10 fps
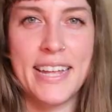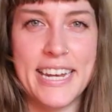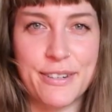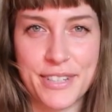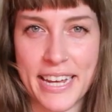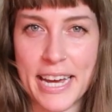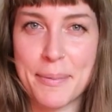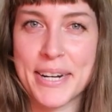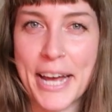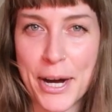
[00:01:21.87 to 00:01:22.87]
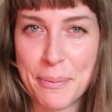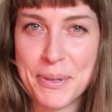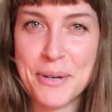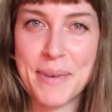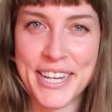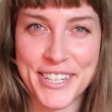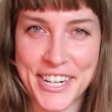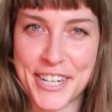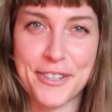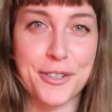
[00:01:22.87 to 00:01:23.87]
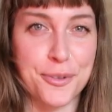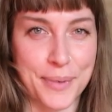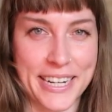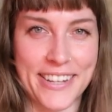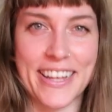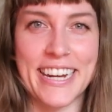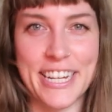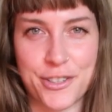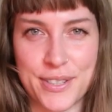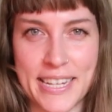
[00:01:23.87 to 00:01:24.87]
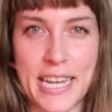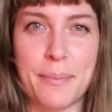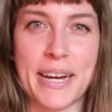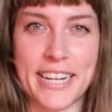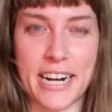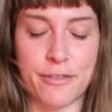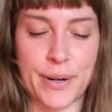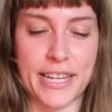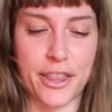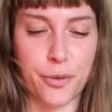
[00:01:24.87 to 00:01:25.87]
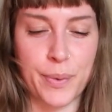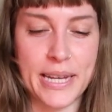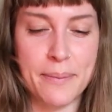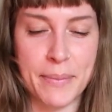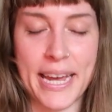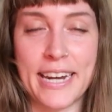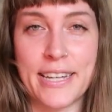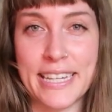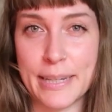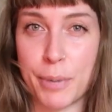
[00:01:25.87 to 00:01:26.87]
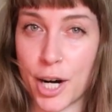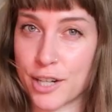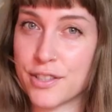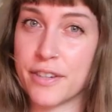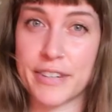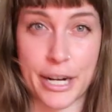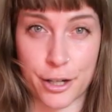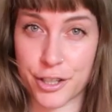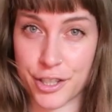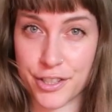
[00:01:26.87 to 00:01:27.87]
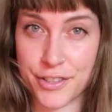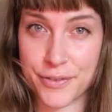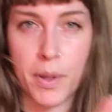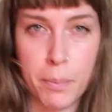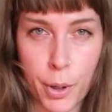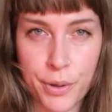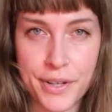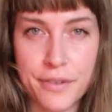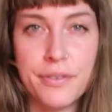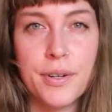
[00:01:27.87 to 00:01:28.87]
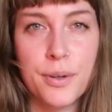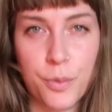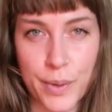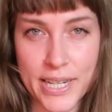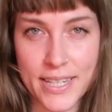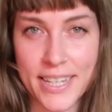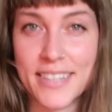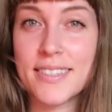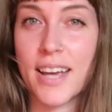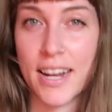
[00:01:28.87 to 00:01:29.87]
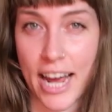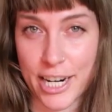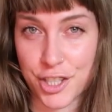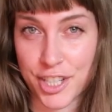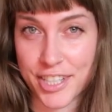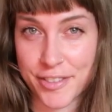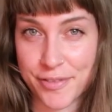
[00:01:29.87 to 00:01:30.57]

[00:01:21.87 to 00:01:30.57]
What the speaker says: Now today I'm going to help you make your characters real and interesting by covering three main key parts of characters: motive, weakness, and action.